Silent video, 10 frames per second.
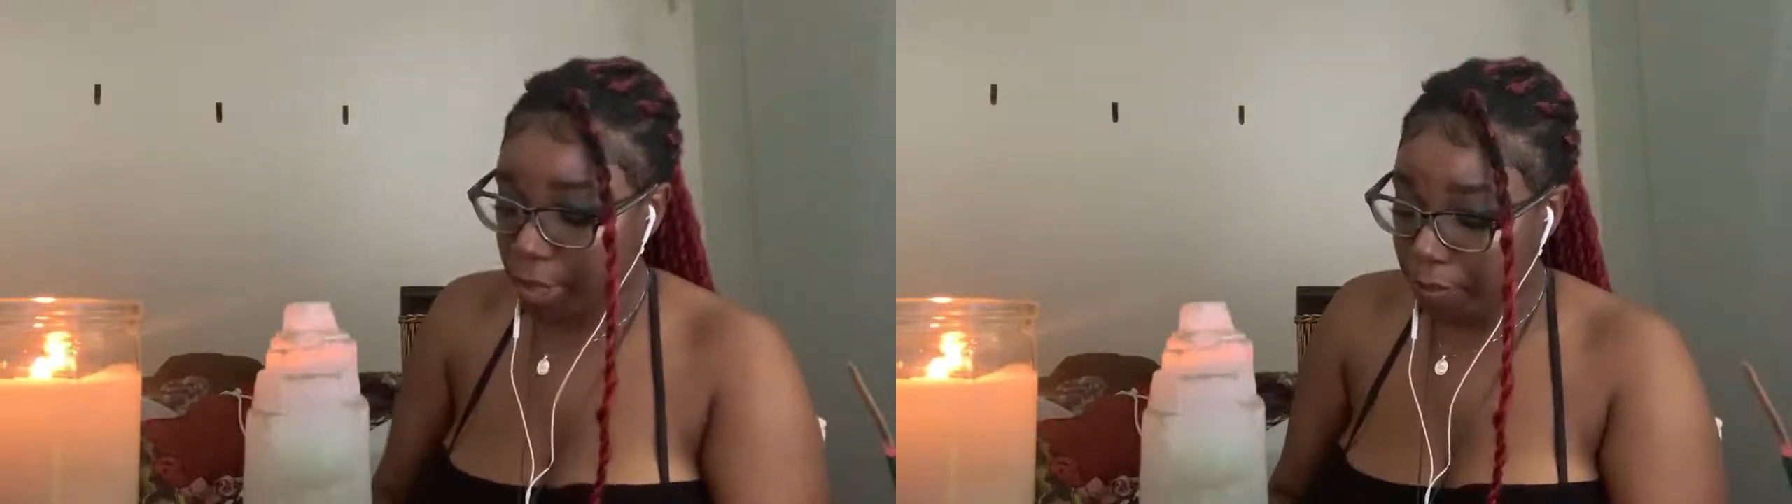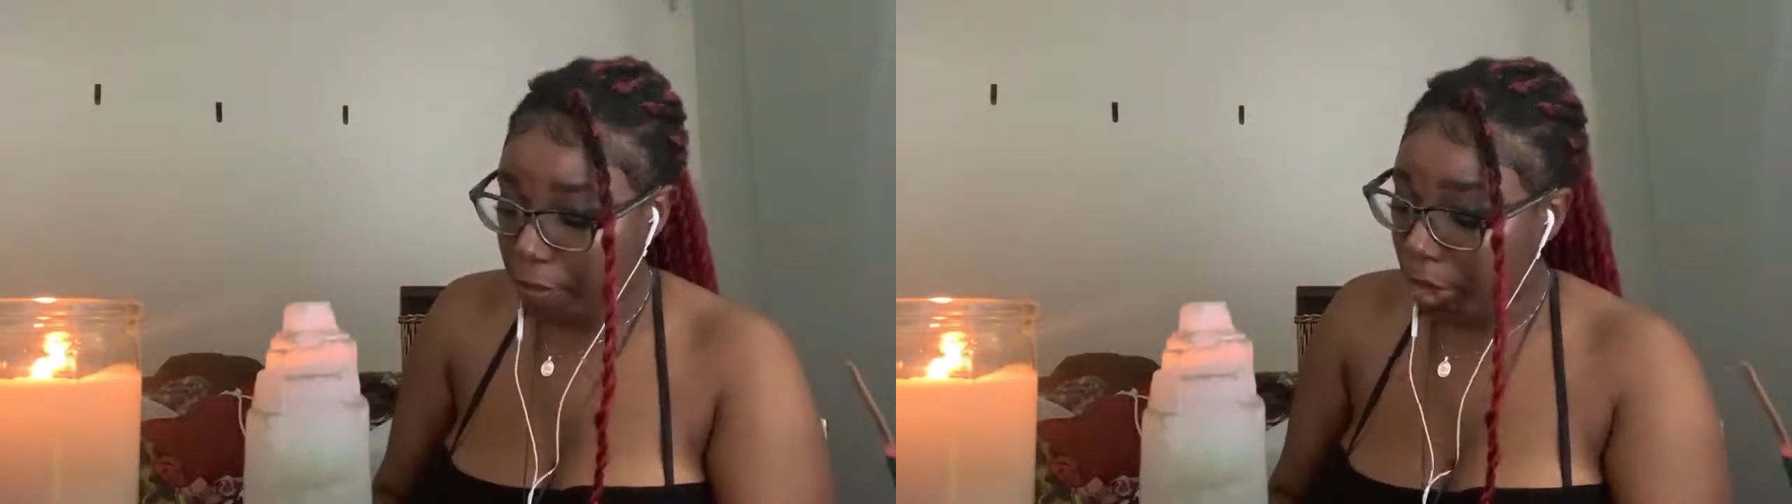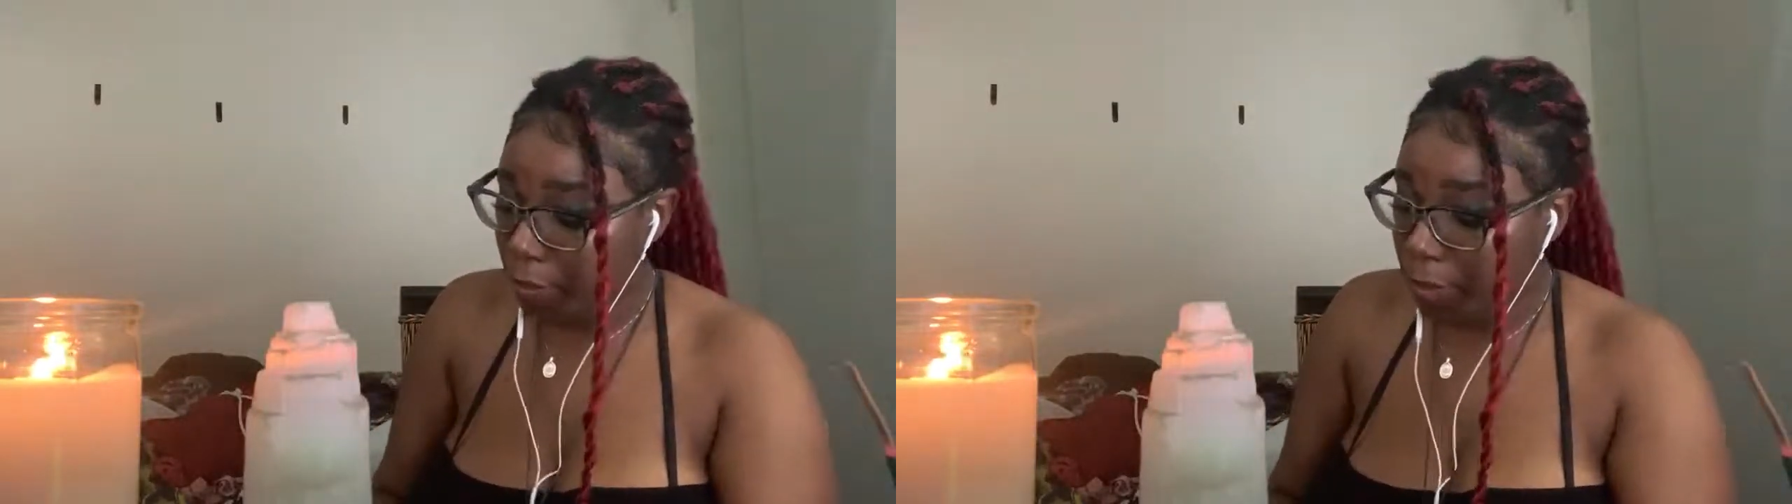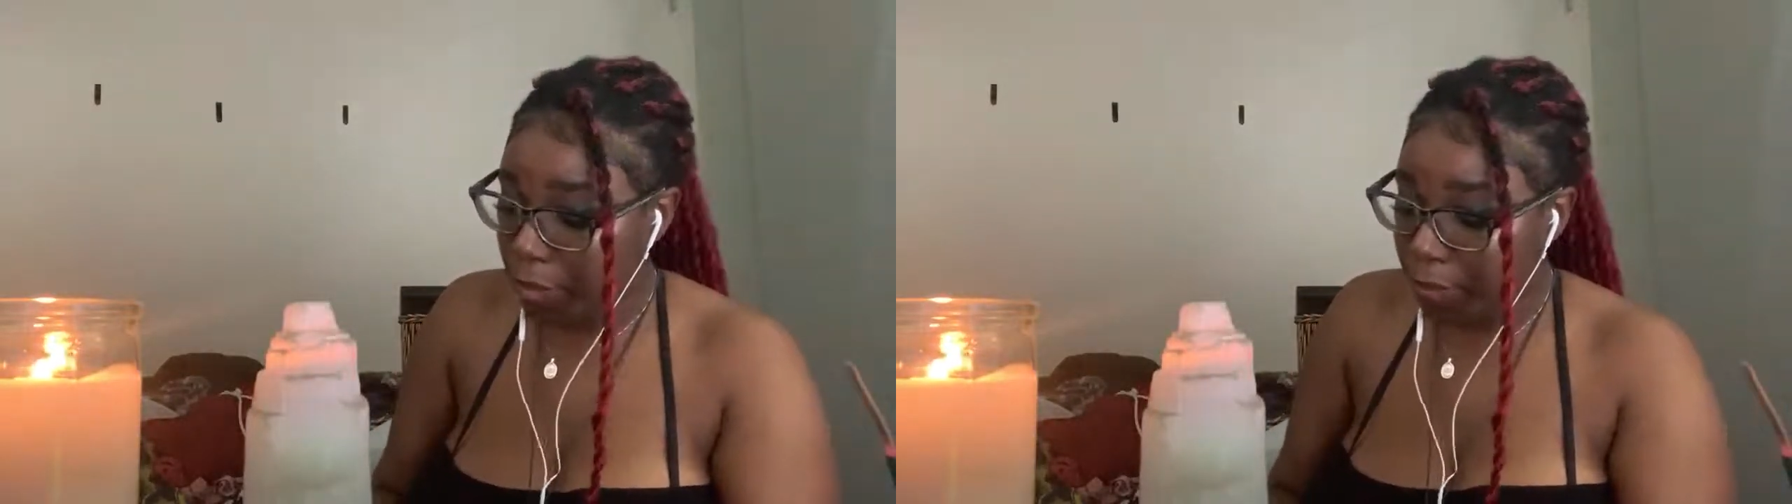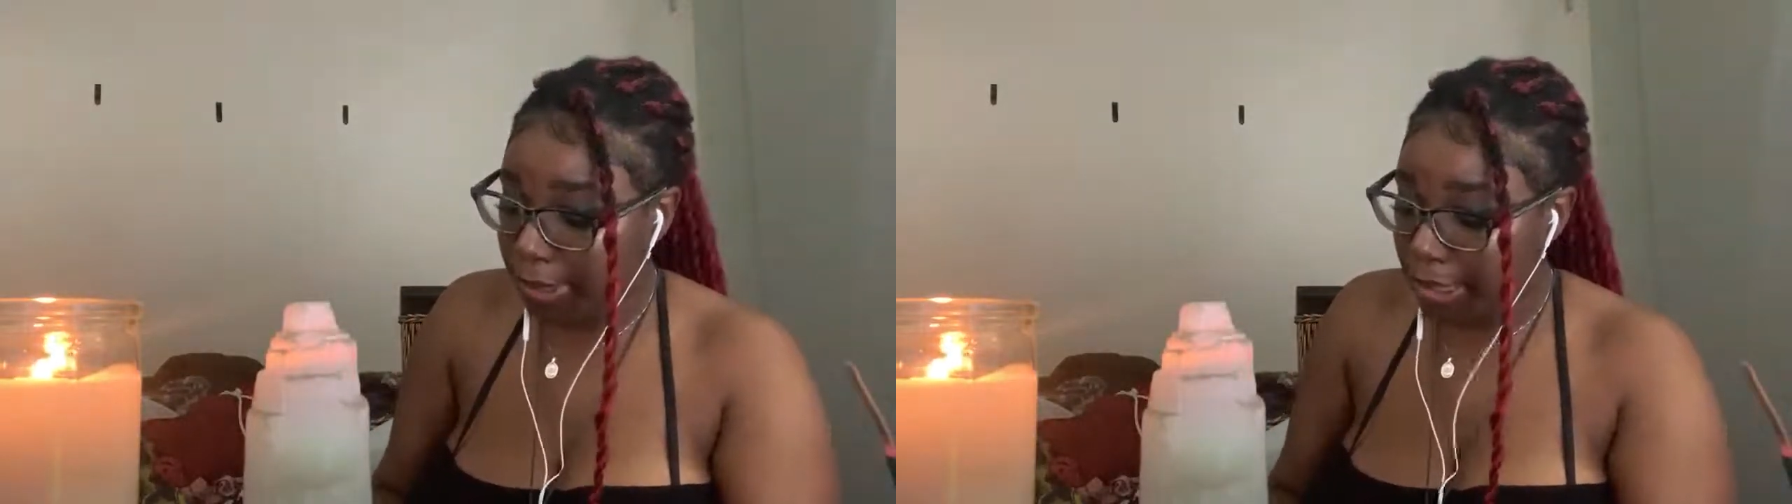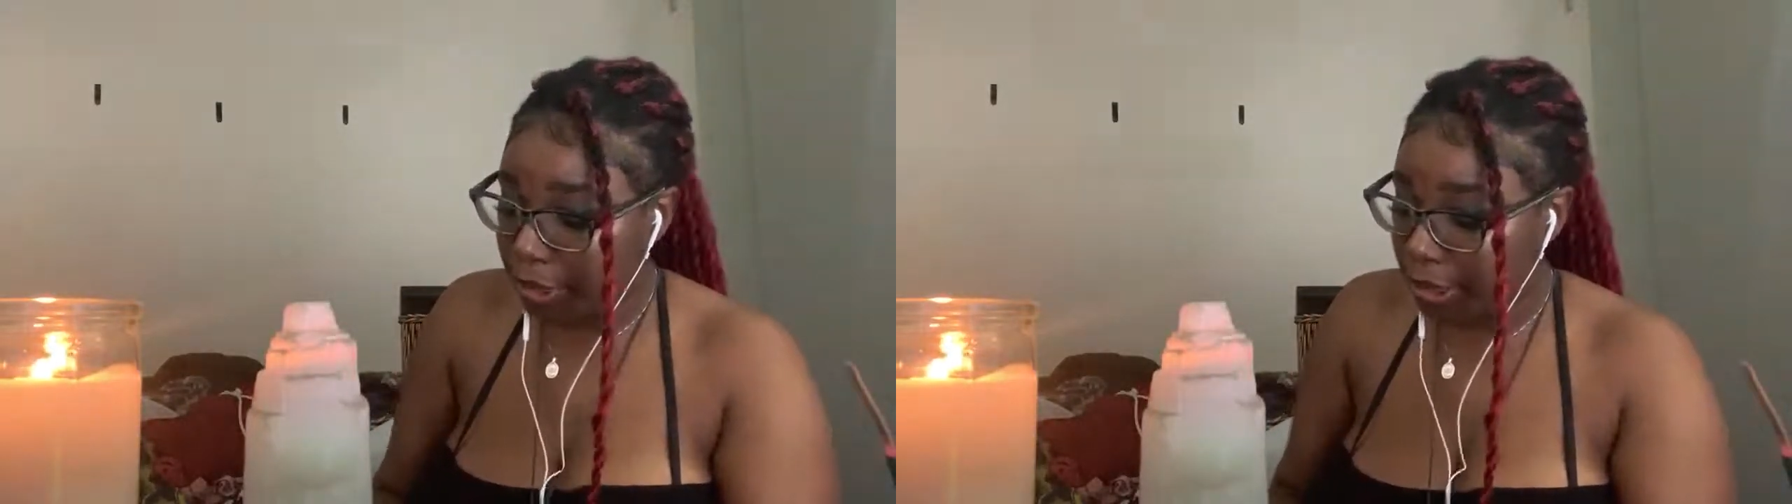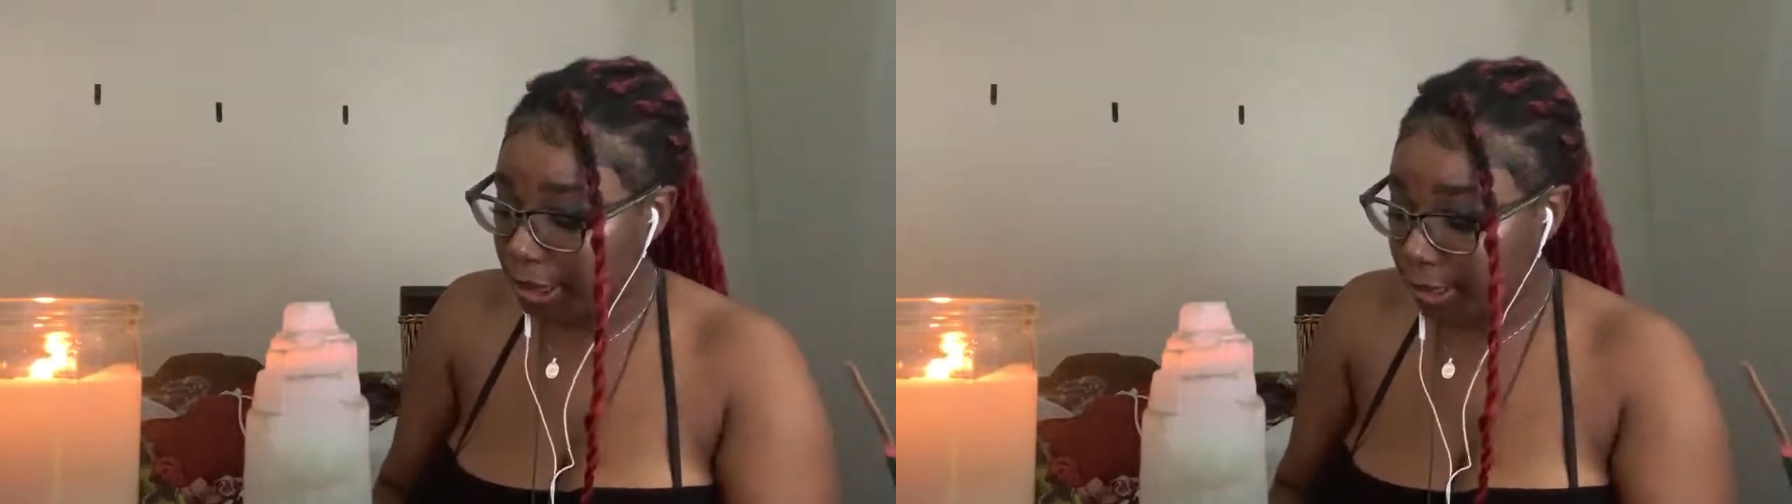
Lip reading: but all we know is that she can